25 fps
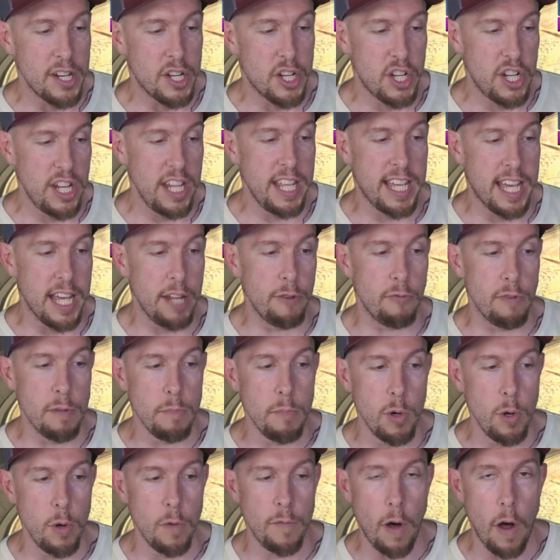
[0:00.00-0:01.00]
she can
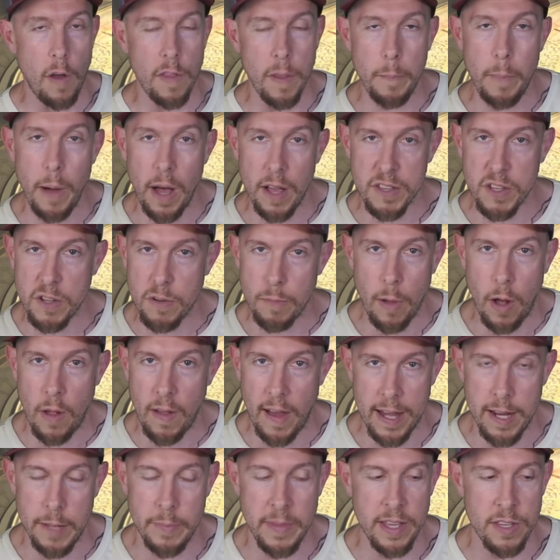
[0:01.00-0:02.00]
remove all the buffs from all
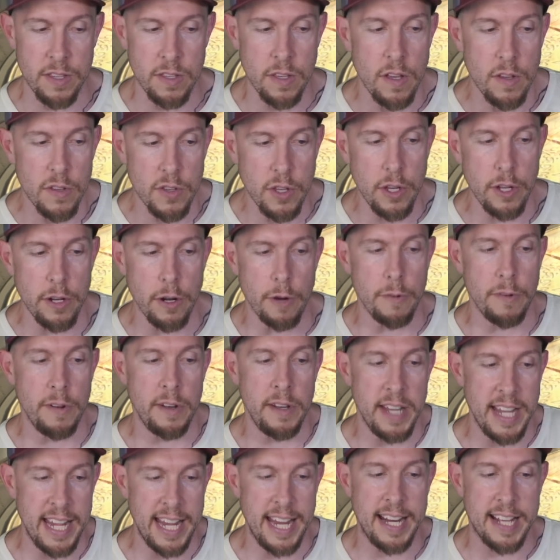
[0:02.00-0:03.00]
enemies, so you don't
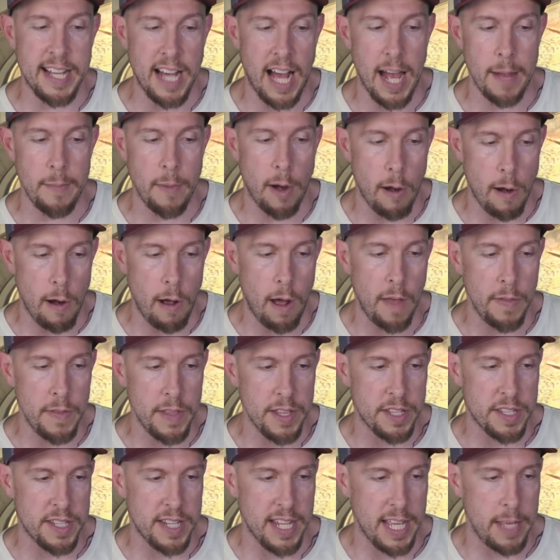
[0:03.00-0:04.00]
need Kaimar on
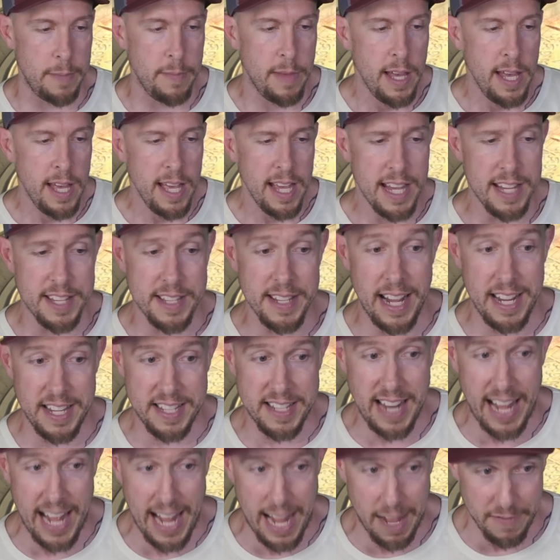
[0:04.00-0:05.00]
this team. He's nice
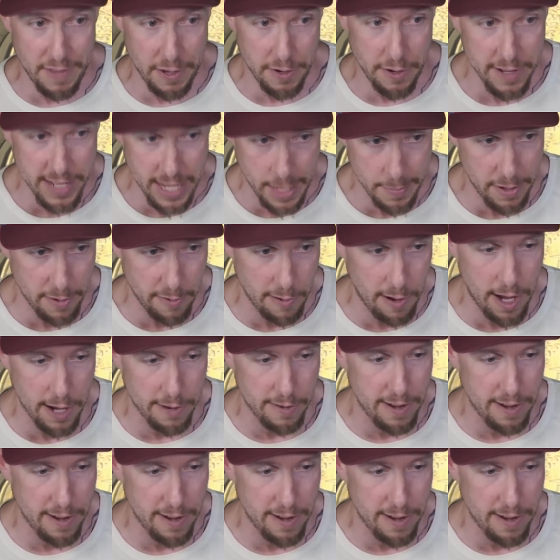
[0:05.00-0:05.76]
to have though, don't get me wrong,